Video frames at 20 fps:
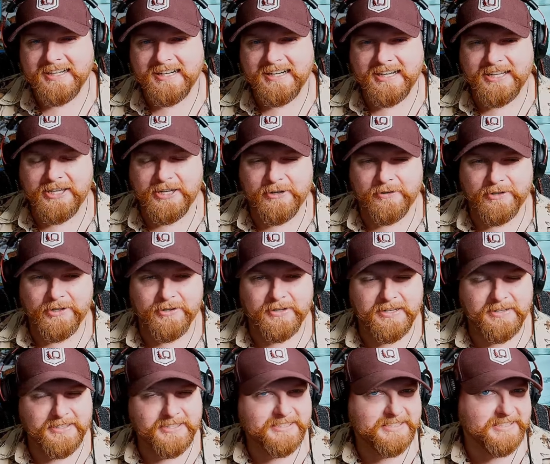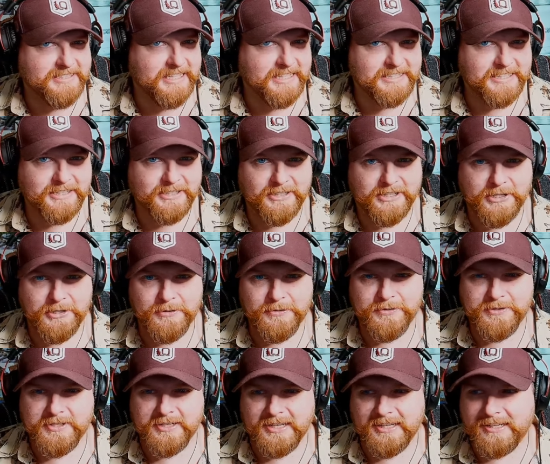you know, you can technically
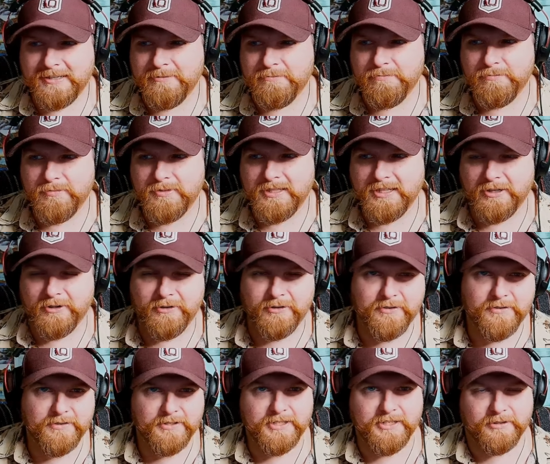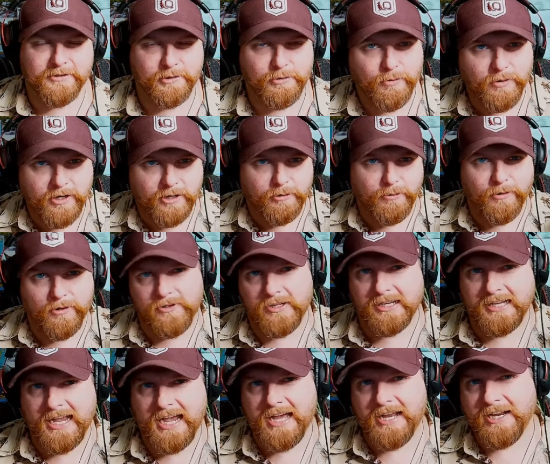use, like, you know, quote-unquote,
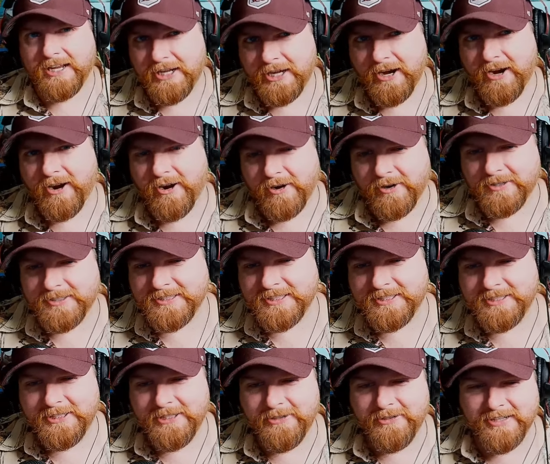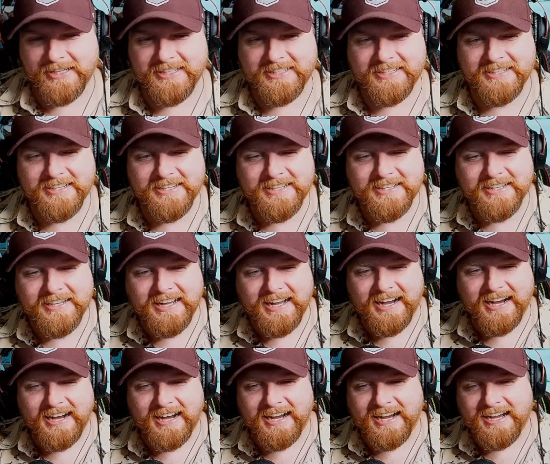like, any car to do it.
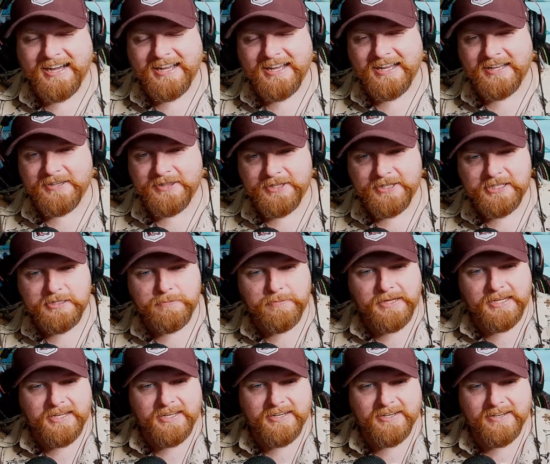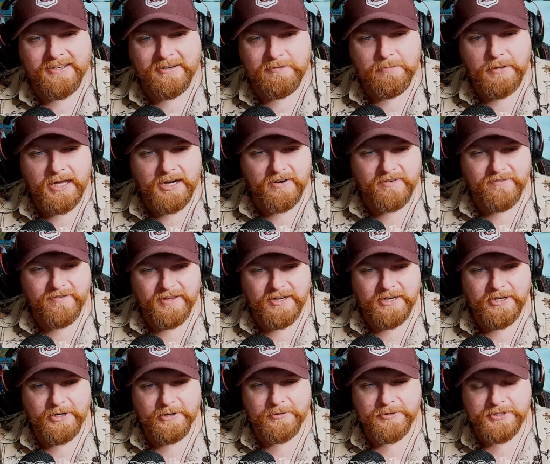This being a better
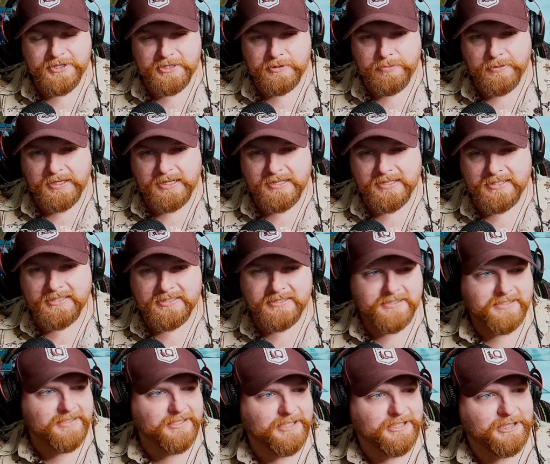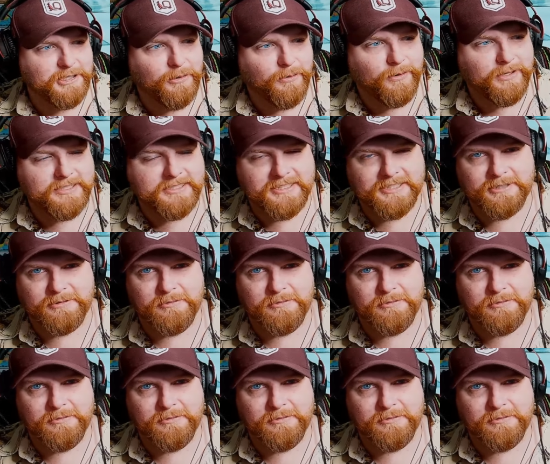video, just because this course is